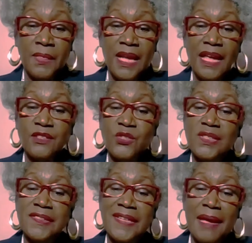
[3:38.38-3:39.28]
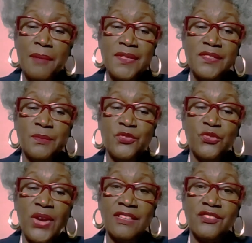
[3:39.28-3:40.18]
and to examine some
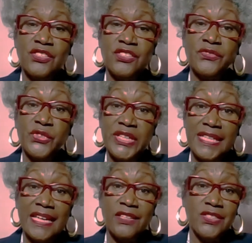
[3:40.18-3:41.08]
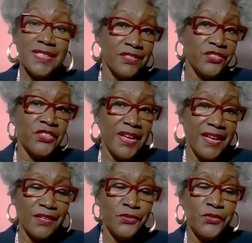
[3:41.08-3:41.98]
strategies for engaging in
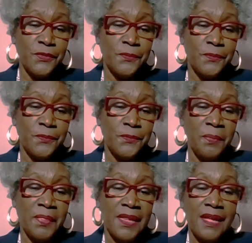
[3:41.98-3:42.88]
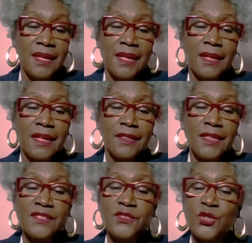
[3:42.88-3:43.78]
change.
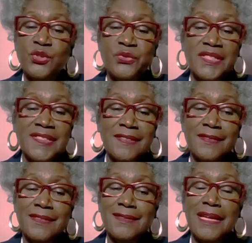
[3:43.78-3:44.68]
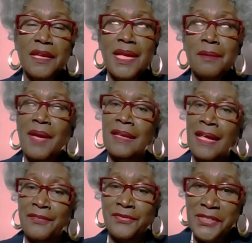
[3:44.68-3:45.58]
This student resistance can make my
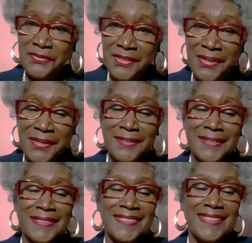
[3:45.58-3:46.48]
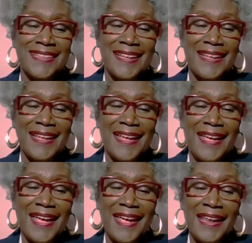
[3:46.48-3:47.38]
life difficult,
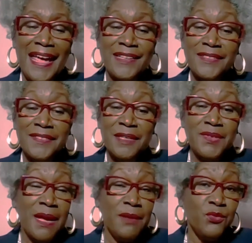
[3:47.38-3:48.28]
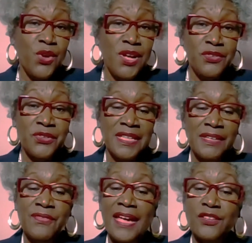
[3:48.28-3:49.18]
and I could sometimes wonder
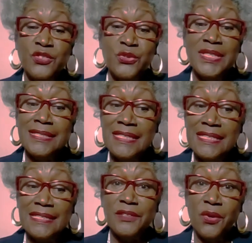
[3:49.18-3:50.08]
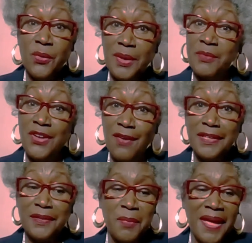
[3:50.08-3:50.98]
if I do indeed know what I'm
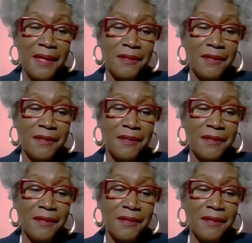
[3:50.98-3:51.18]
talking about.